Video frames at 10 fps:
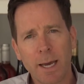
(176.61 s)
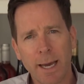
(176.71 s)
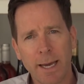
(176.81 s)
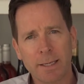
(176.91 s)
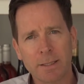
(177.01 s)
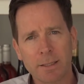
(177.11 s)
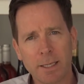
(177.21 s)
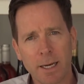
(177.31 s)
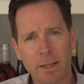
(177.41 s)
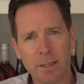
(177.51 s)
And
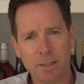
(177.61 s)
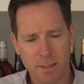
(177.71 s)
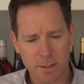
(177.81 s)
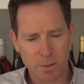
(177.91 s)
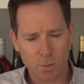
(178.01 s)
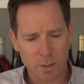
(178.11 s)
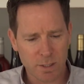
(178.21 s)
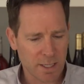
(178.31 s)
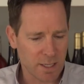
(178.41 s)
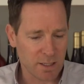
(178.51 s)
this is,
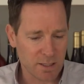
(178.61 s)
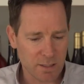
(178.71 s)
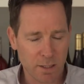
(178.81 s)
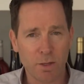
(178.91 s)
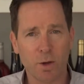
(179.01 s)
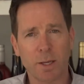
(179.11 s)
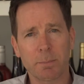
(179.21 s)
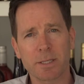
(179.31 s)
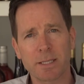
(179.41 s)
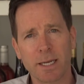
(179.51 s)
once again, this is a
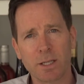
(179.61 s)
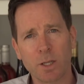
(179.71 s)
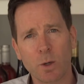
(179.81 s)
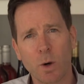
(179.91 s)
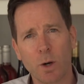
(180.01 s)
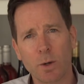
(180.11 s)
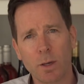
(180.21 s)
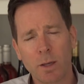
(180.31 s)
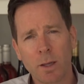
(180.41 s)
30% new oak